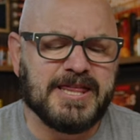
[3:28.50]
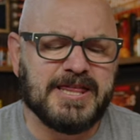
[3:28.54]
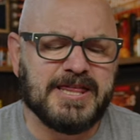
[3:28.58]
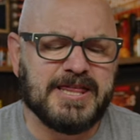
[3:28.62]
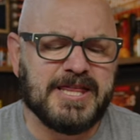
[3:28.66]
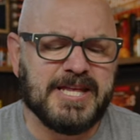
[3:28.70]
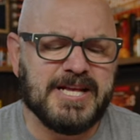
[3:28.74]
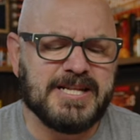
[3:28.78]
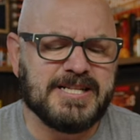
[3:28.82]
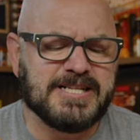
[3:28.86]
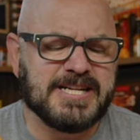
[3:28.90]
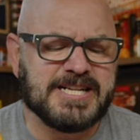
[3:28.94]

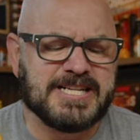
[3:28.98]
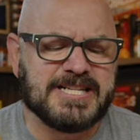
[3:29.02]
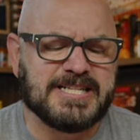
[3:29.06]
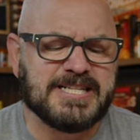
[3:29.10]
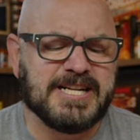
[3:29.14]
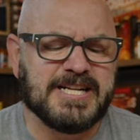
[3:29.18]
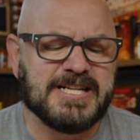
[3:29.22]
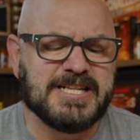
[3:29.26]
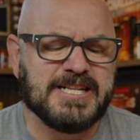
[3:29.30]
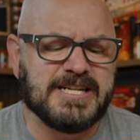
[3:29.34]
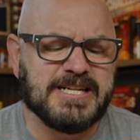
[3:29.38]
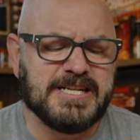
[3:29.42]
then the
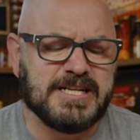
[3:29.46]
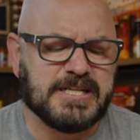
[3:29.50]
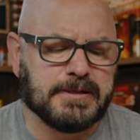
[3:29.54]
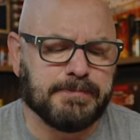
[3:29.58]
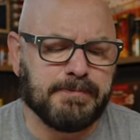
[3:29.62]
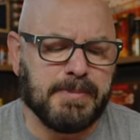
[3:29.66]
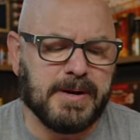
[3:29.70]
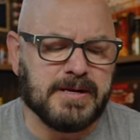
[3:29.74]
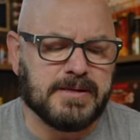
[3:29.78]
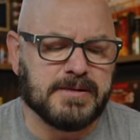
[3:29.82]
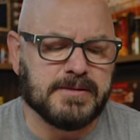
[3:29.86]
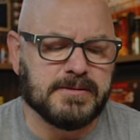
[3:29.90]
sizzling
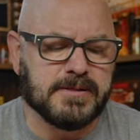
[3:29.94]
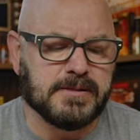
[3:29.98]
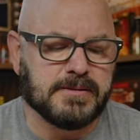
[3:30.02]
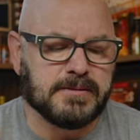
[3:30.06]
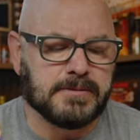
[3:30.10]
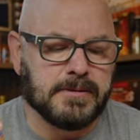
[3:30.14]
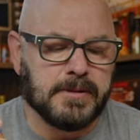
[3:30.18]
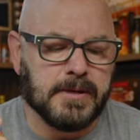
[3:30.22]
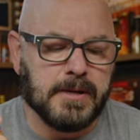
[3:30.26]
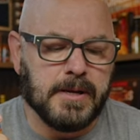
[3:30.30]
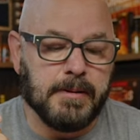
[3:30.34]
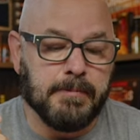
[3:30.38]

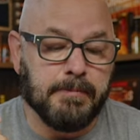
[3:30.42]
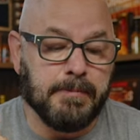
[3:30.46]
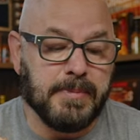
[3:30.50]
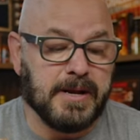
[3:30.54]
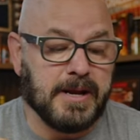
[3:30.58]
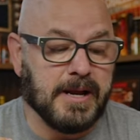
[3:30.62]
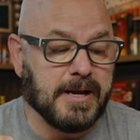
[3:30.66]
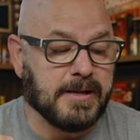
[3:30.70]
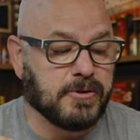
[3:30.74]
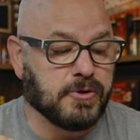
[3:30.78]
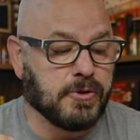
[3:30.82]
notes begin